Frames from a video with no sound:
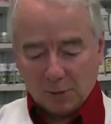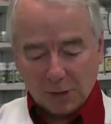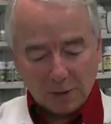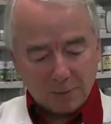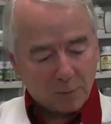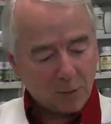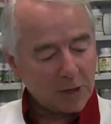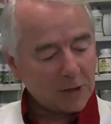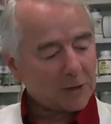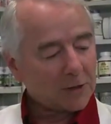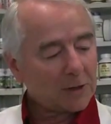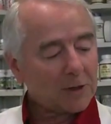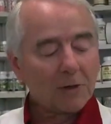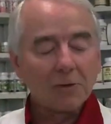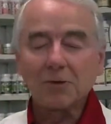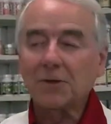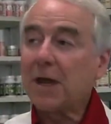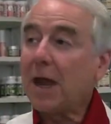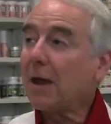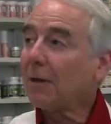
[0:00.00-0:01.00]
Blood pressure
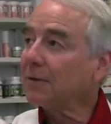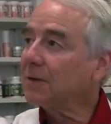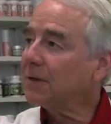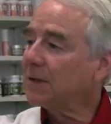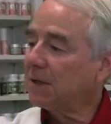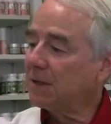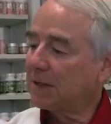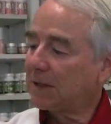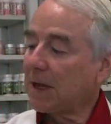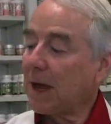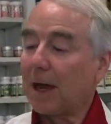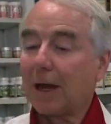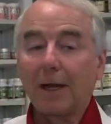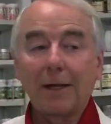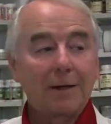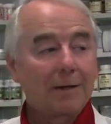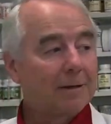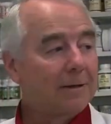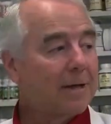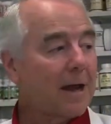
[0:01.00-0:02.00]
goes down,
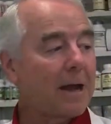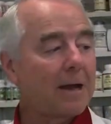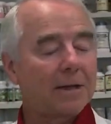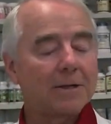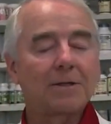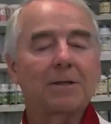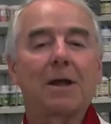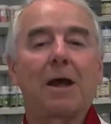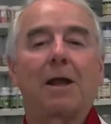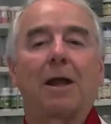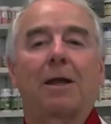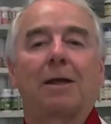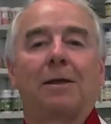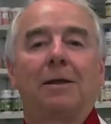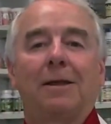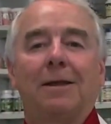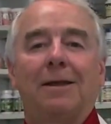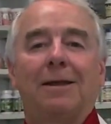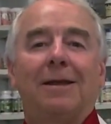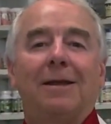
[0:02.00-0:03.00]
systolic, diastolic.
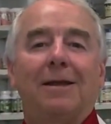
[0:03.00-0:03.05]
